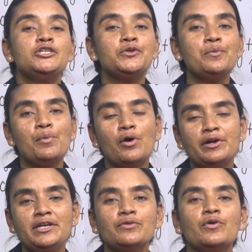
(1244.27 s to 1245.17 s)
to
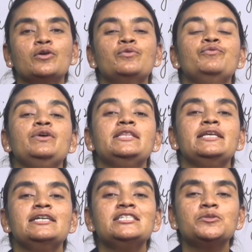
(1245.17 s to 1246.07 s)
morning walk with
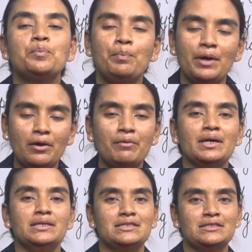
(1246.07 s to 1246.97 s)
his
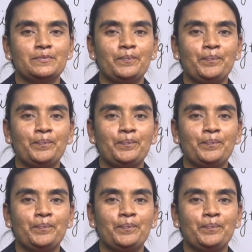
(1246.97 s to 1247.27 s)
parents.